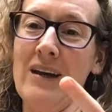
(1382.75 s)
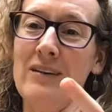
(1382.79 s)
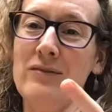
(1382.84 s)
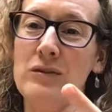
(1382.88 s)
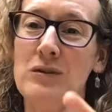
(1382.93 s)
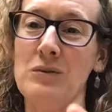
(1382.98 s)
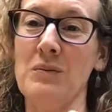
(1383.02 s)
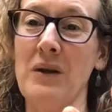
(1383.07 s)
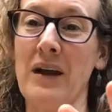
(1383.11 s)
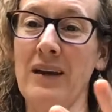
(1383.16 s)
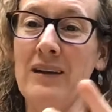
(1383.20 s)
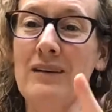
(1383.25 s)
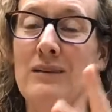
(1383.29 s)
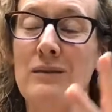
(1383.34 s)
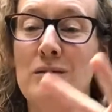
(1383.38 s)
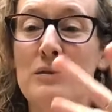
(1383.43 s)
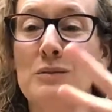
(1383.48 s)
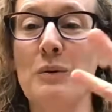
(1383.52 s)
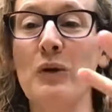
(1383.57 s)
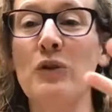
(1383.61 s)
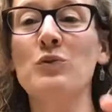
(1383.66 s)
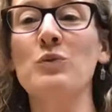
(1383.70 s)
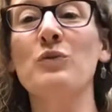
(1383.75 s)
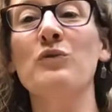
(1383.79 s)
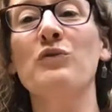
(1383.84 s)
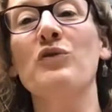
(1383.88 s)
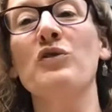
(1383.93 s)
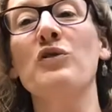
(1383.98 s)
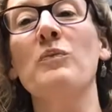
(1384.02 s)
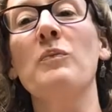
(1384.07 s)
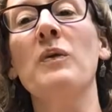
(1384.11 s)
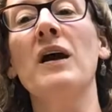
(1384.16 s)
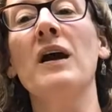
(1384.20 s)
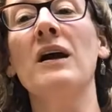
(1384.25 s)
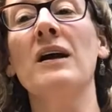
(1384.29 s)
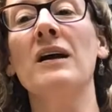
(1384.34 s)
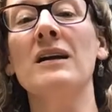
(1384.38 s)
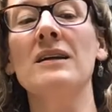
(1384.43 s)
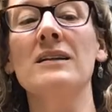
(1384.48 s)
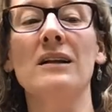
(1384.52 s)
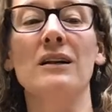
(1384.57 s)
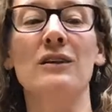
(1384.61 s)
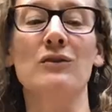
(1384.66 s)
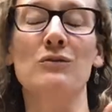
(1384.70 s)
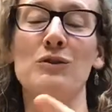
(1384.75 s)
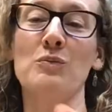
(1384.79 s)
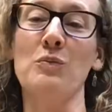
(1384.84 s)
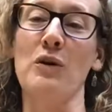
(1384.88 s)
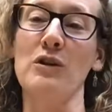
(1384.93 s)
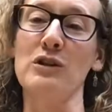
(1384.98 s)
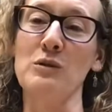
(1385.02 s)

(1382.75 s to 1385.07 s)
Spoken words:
two lives, right? You're responsible for the parent,